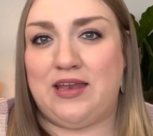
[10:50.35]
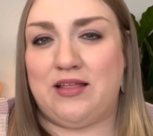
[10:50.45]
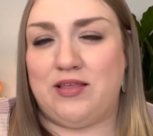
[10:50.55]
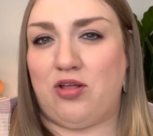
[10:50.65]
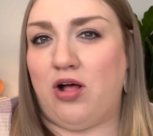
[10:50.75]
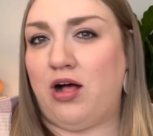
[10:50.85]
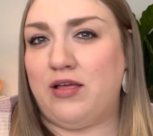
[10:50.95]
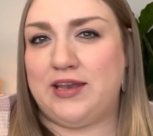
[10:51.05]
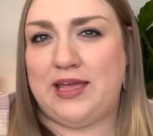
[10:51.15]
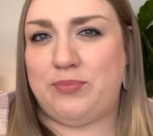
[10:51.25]
a little
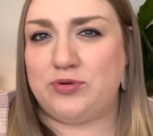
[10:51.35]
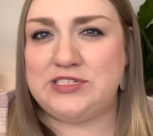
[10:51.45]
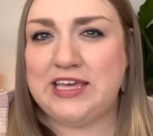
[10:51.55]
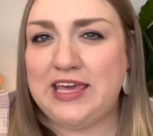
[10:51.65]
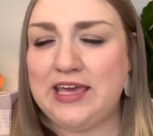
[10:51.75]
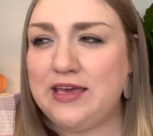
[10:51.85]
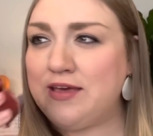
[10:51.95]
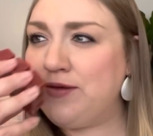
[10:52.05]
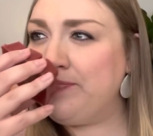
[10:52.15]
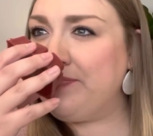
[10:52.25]
holiday
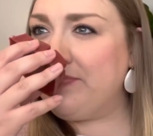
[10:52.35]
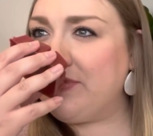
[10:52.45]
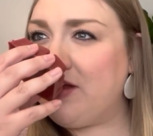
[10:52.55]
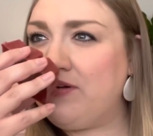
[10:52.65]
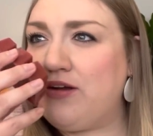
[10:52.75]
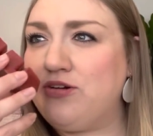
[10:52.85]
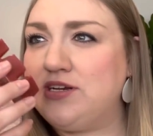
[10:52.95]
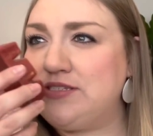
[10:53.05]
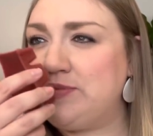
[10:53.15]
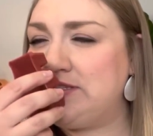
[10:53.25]
boutique around
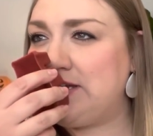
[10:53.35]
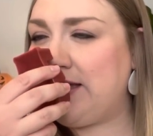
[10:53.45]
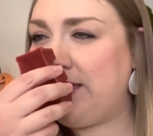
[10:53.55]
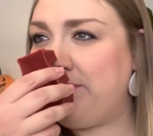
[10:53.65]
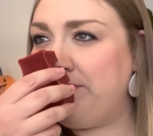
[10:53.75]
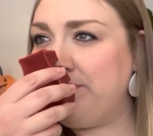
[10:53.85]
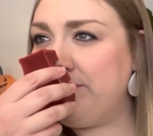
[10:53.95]
Christmas time.